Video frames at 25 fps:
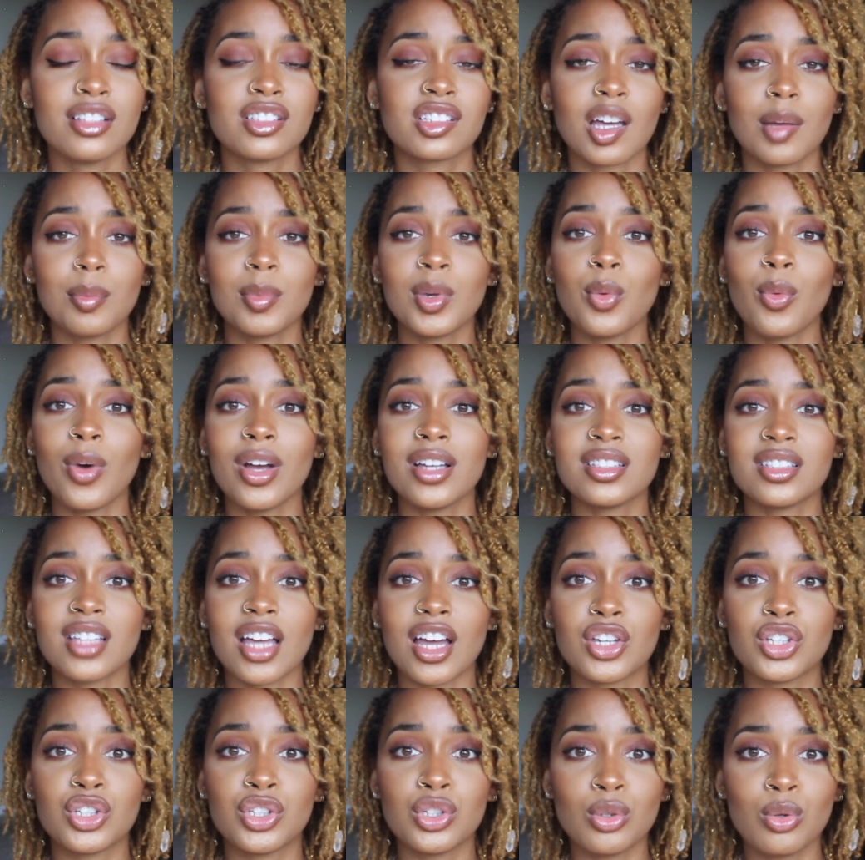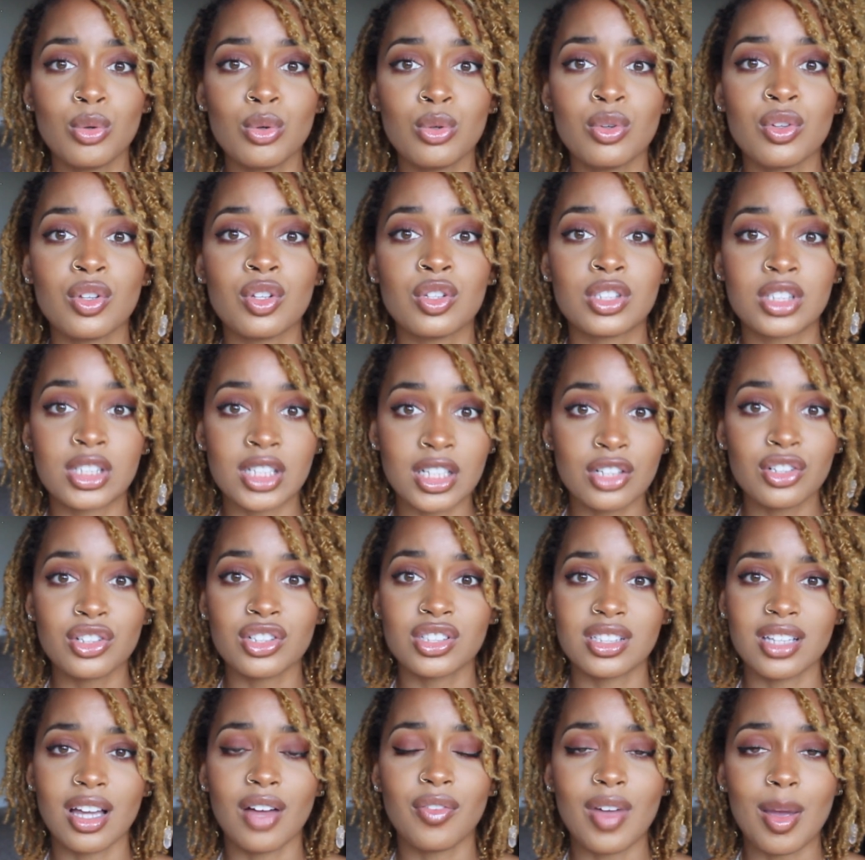tell me ways that you see
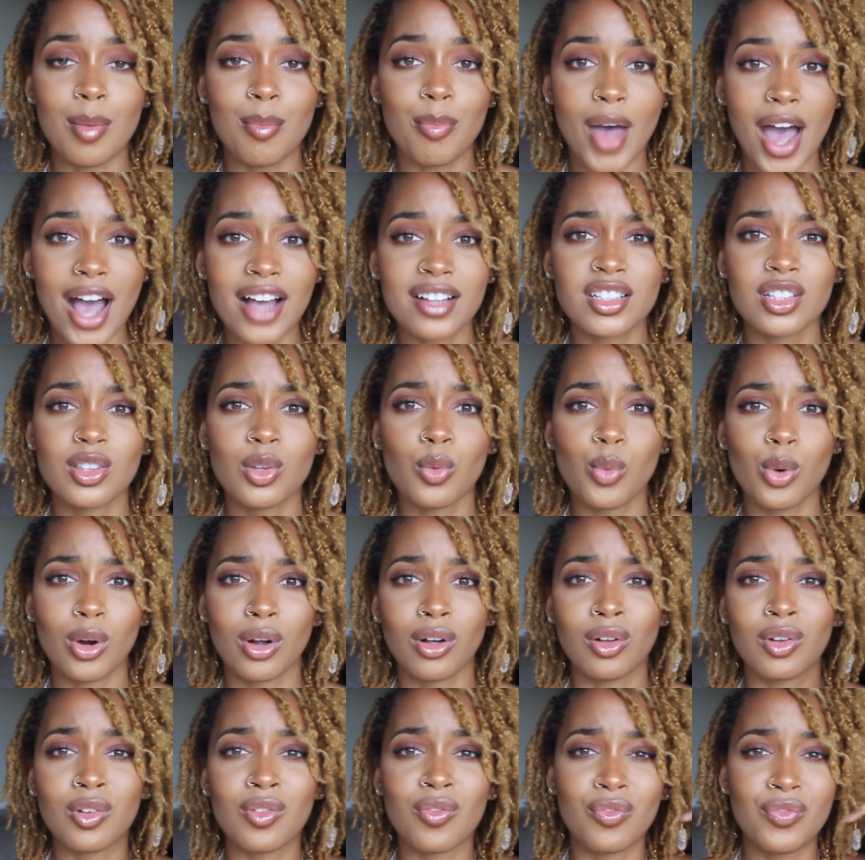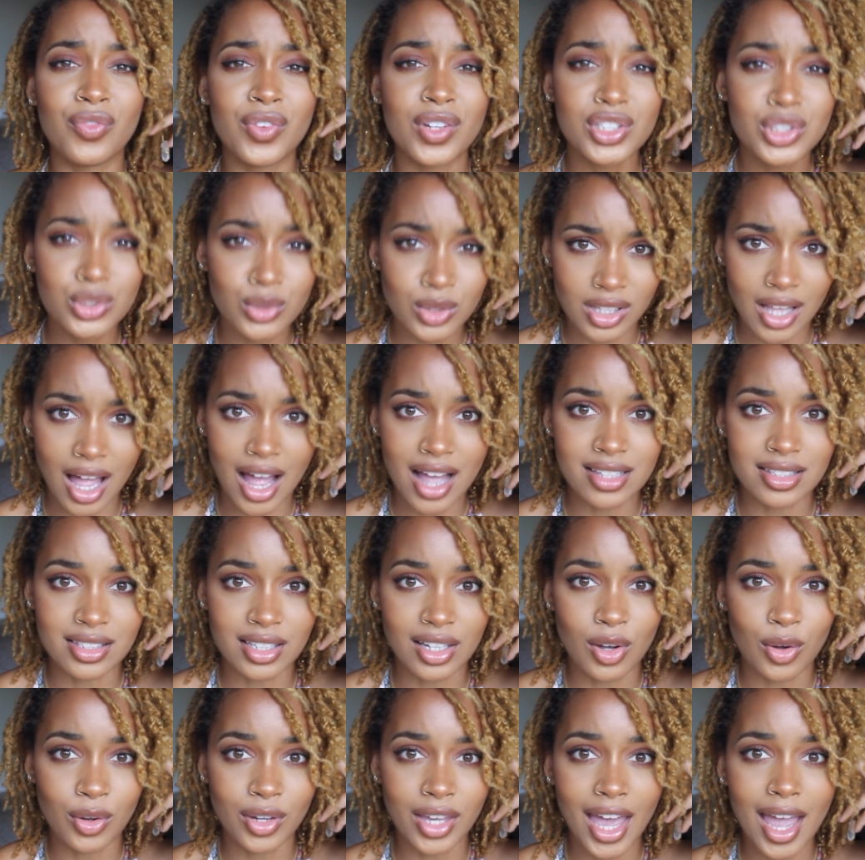yourself impacting the world. Visualize
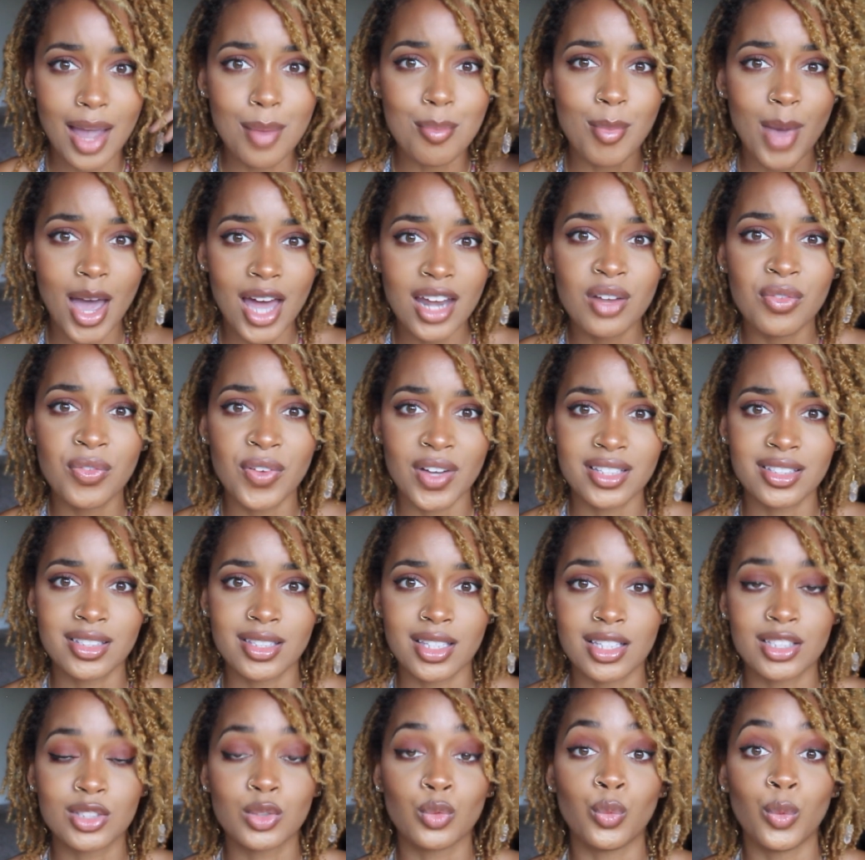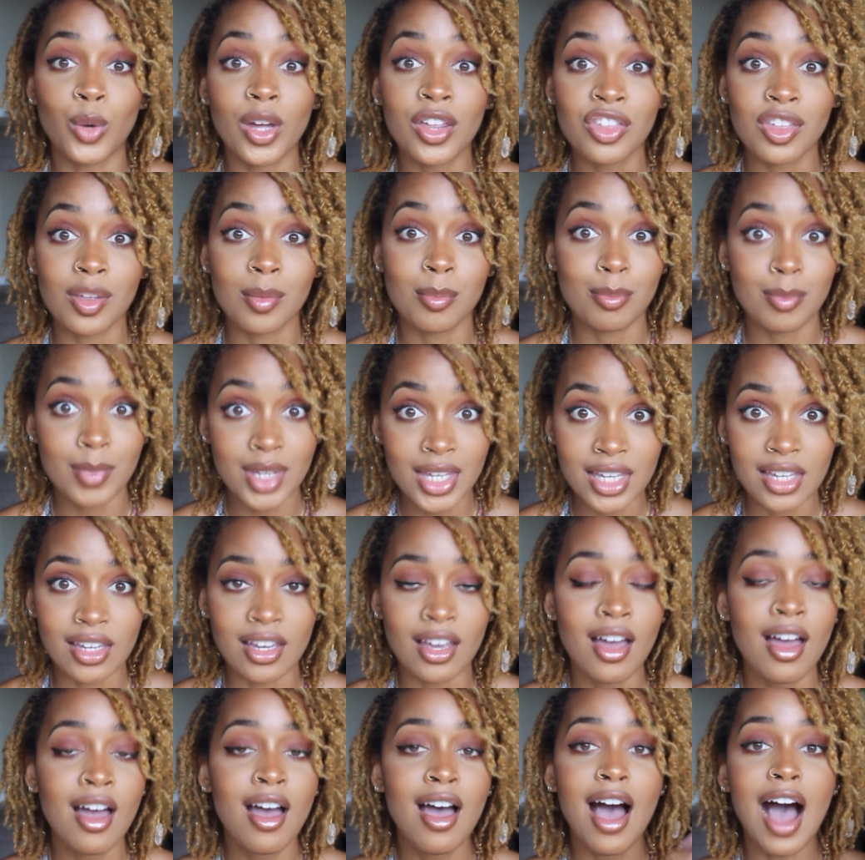it, okay? Manifest this with
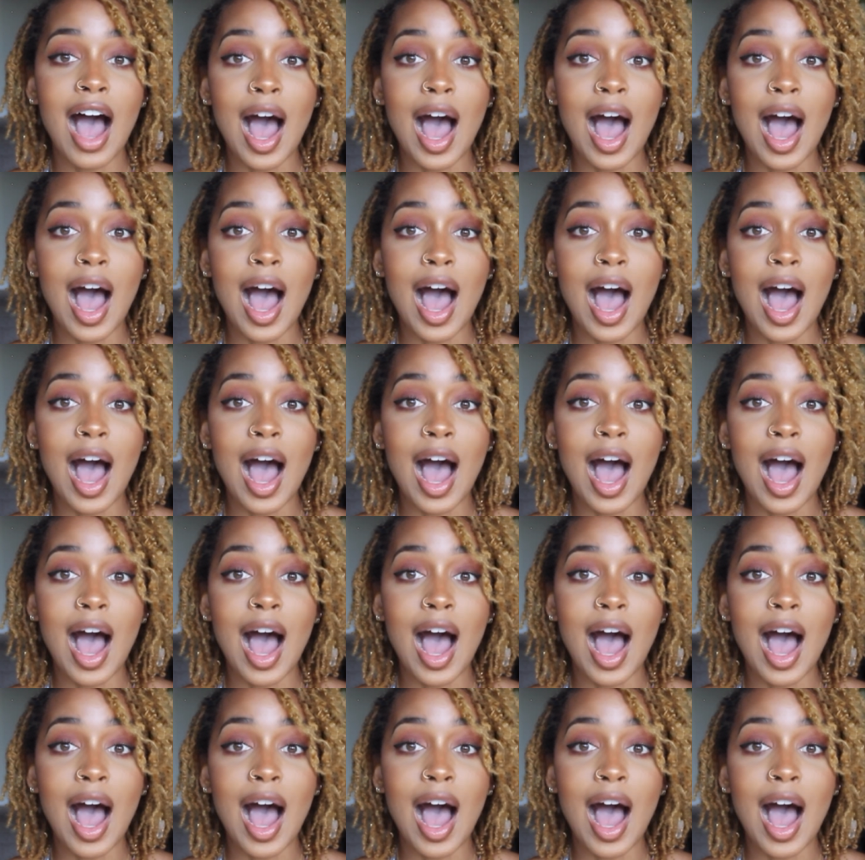me.